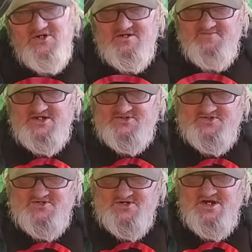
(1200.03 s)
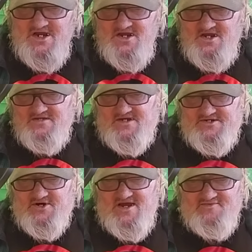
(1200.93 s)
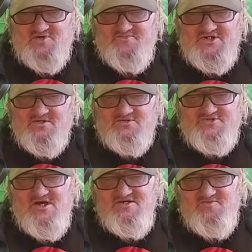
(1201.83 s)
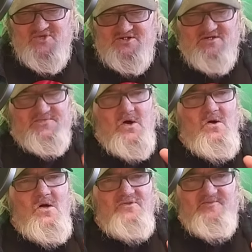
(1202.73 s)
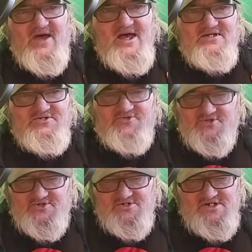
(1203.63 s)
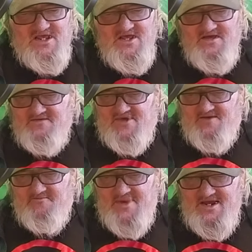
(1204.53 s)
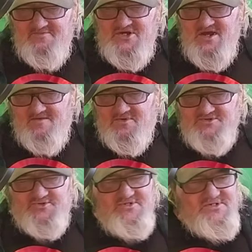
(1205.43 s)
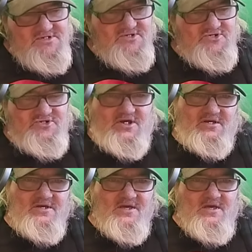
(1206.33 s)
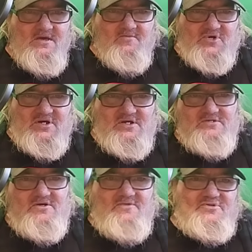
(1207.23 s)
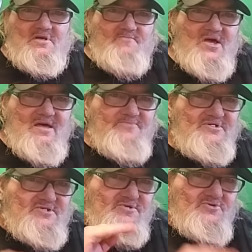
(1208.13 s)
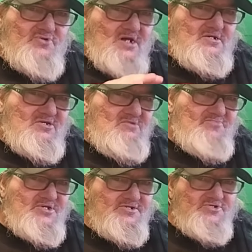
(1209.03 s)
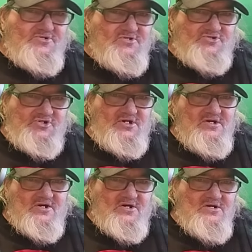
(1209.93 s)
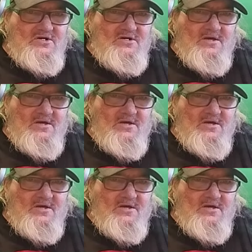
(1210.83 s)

going to make sure that you're having a mental document of all the passengers that may be able to assist you. Because if something happens and they're trying to keep you in your chair,